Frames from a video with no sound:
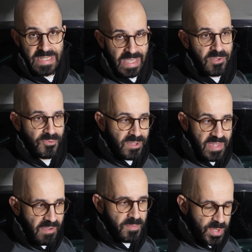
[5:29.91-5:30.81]
It will
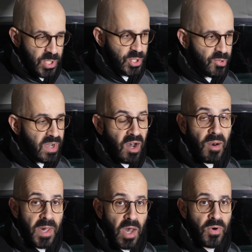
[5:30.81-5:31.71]
never be a show
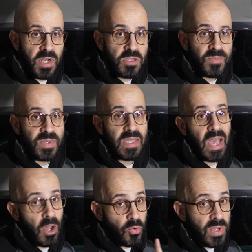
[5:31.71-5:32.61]
car, but I want it to be
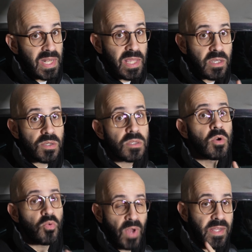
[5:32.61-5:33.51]
a really good
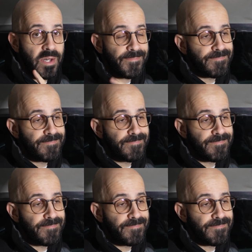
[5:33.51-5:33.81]
runner.